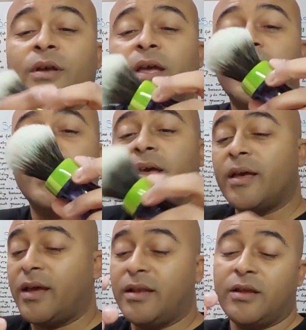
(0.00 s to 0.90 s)

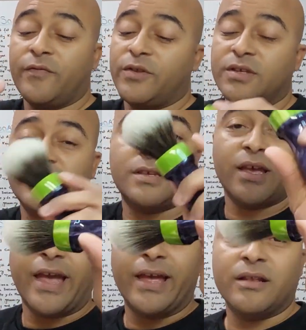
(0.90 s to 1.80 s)
I love this
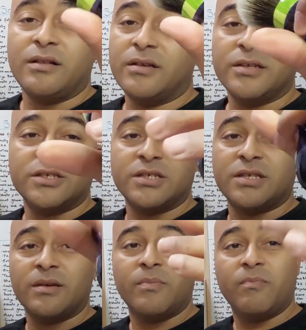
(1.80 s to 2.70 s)
handle. It's
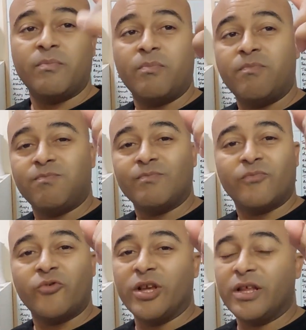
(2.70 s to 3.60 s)
just
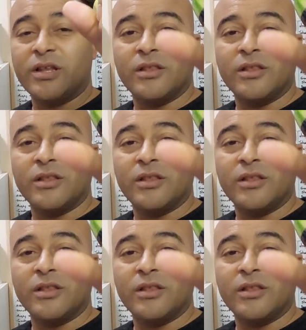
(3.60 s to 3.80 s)
really